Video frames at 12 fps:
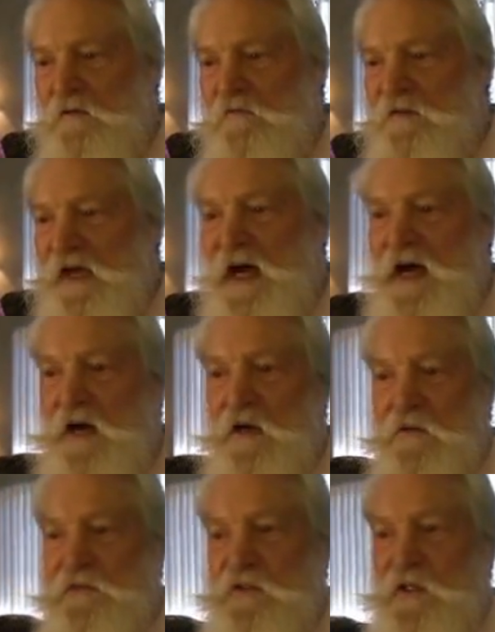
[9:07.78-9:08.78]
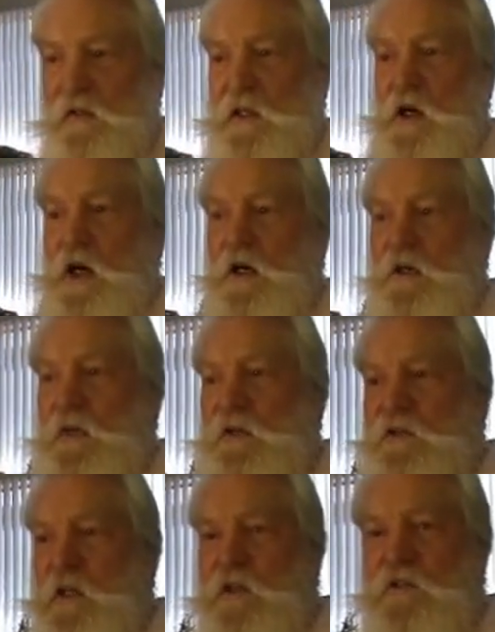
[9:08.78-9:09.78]
valves in the
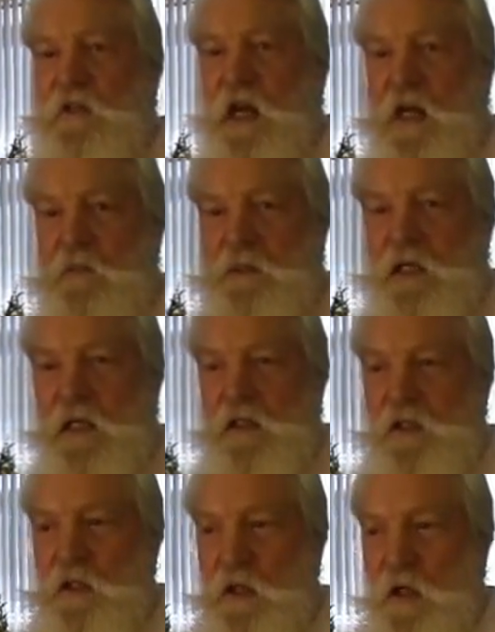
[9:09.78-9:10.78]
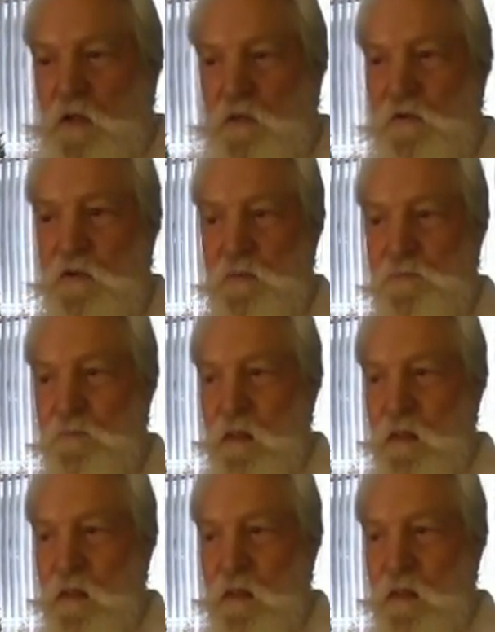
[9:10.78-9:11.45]
arteries in its neck begin to close.